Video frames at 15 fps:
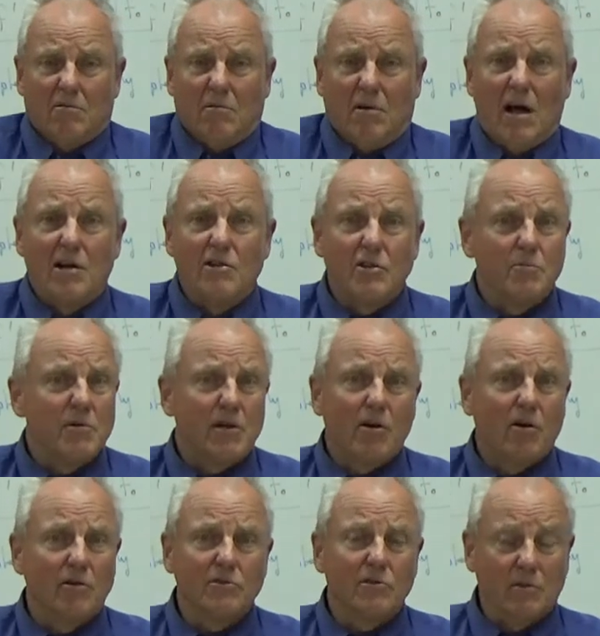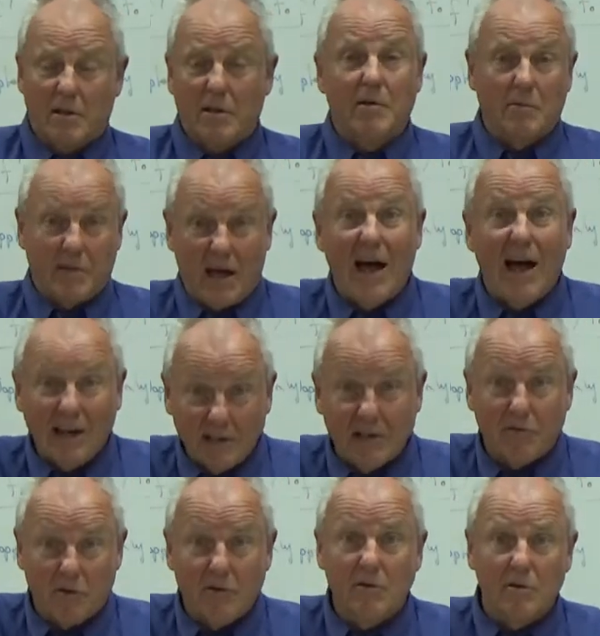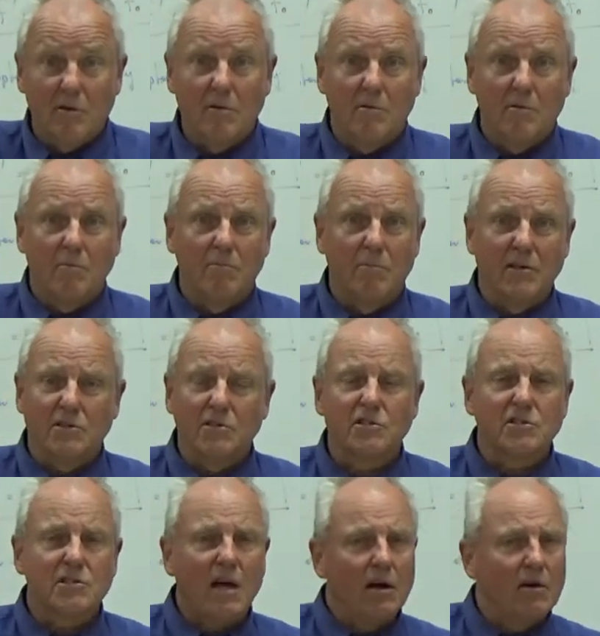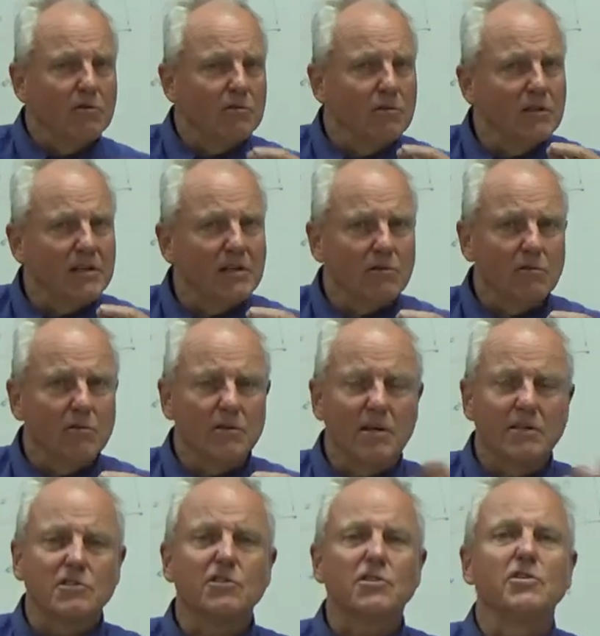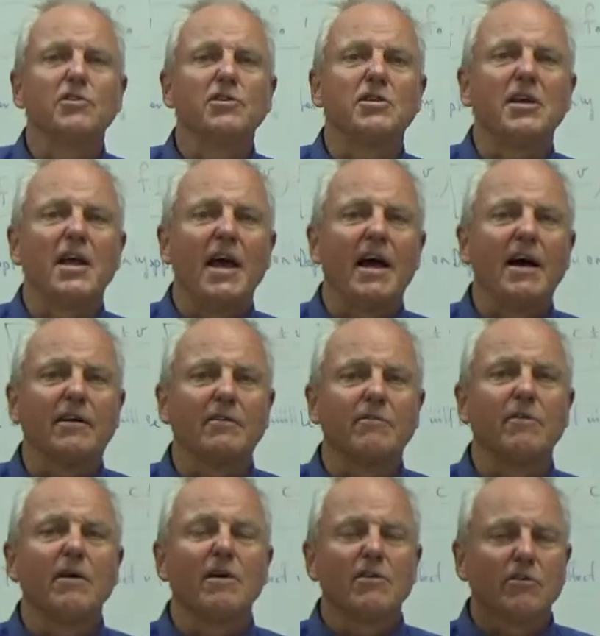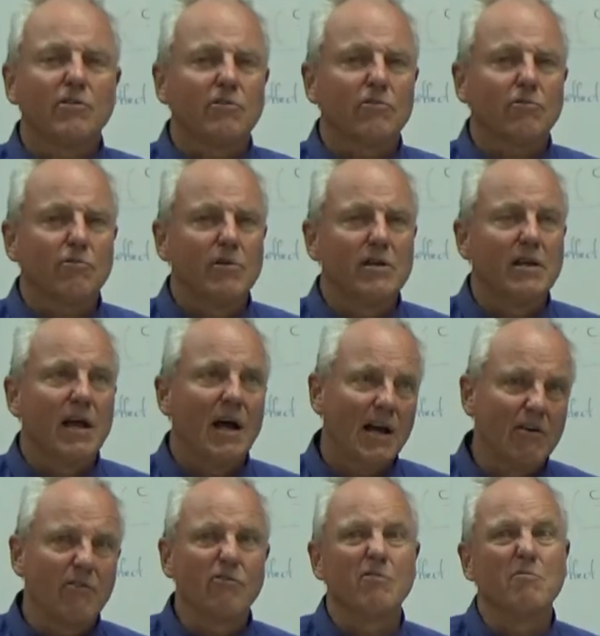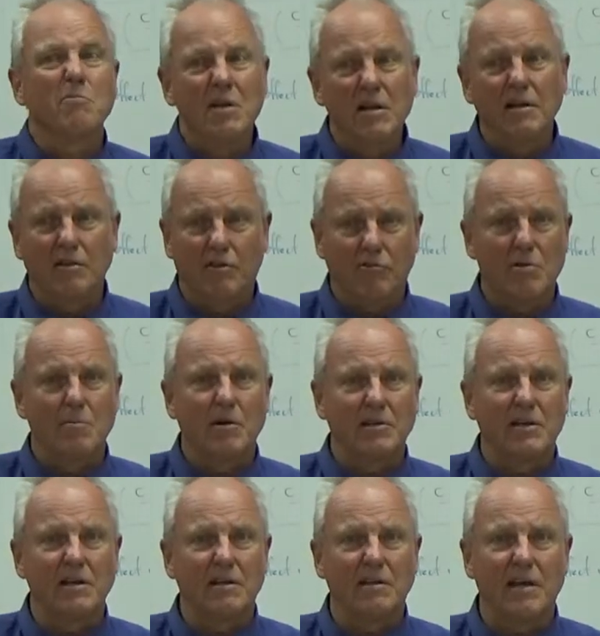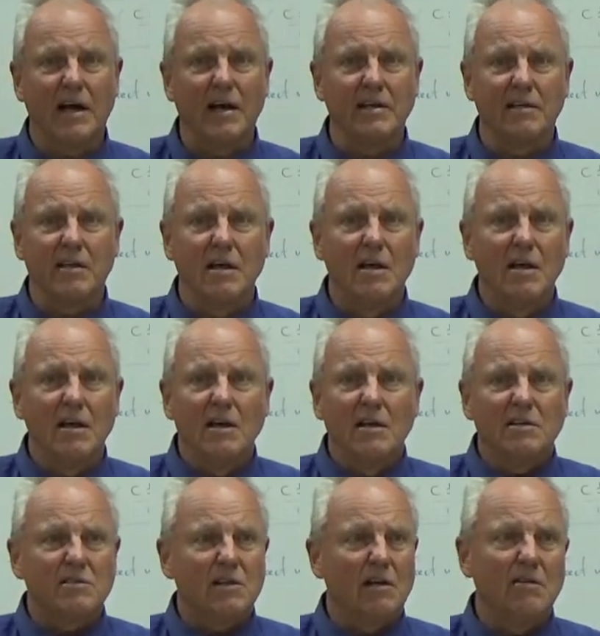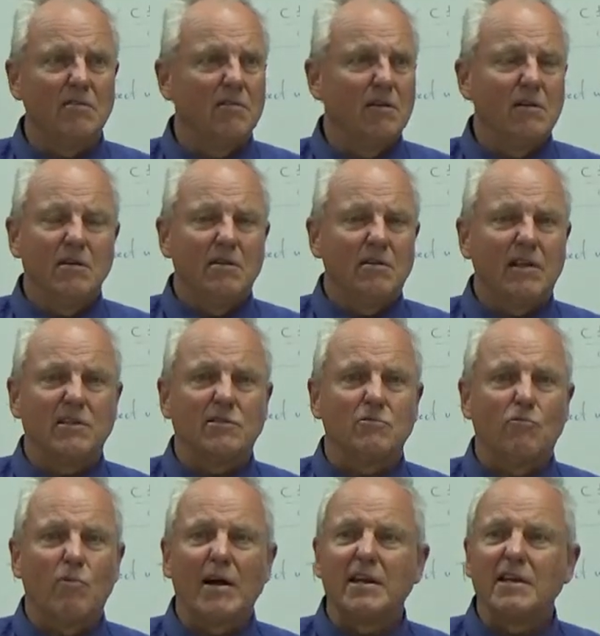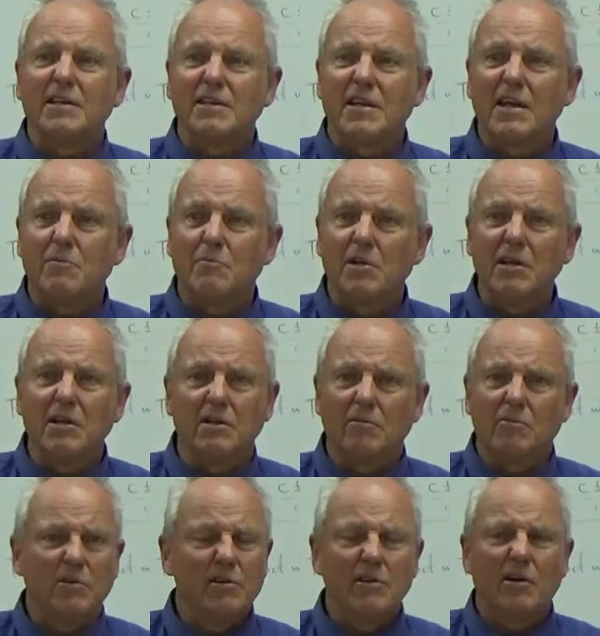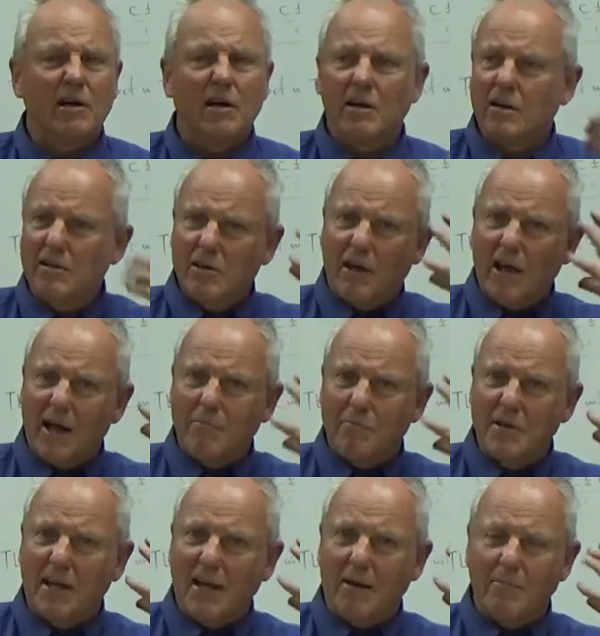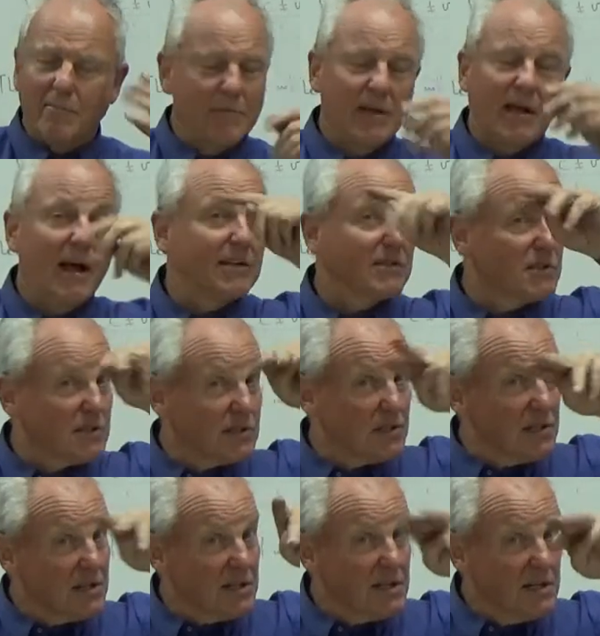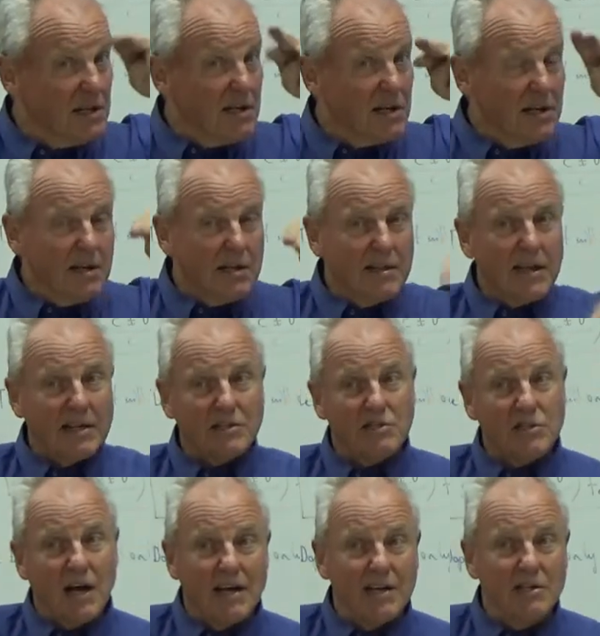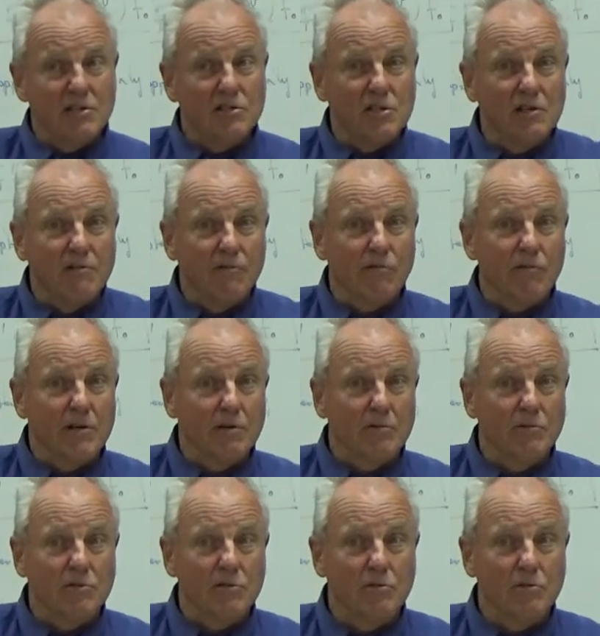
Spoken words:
Only because they are different, but so little. It's 30 out of 300 million, 3 × 10⁸. So that's 1 in 10 million. Well, you can't pick up, you can't see that change in frequency